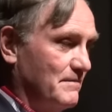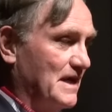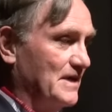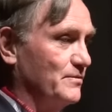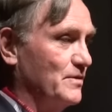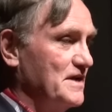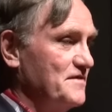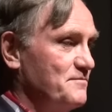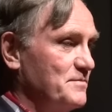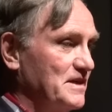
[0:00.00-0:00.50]
My
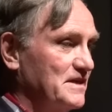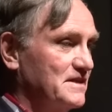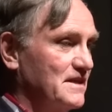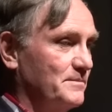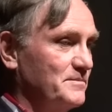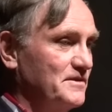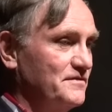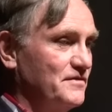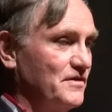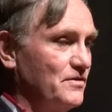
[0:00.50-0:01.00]
wife picked
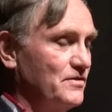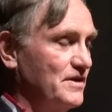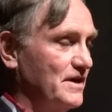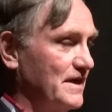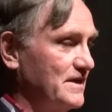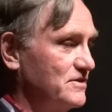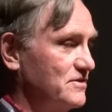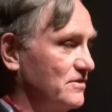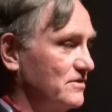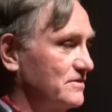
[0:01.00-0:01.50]
up the phone and
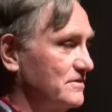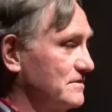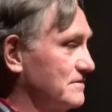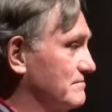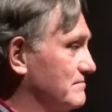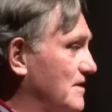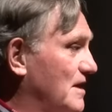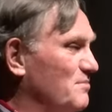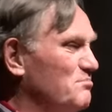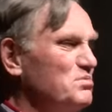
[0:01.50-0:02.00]
I told her,
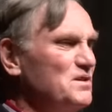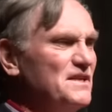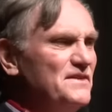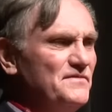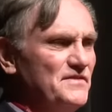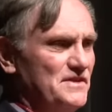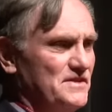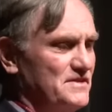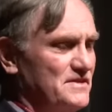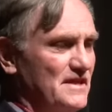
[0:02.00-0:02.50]

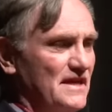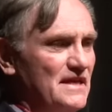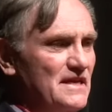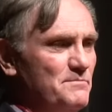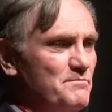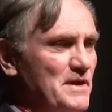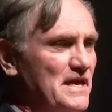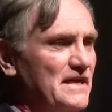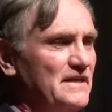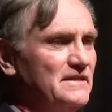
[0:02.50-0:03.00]
oblivious to
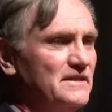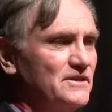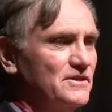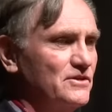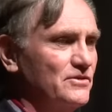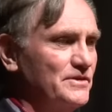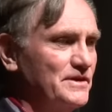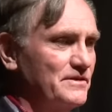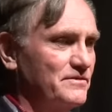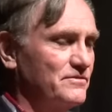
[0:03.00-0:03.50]
any pain they're
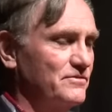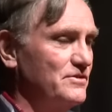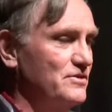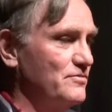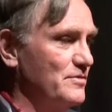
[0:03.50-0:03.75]
going through.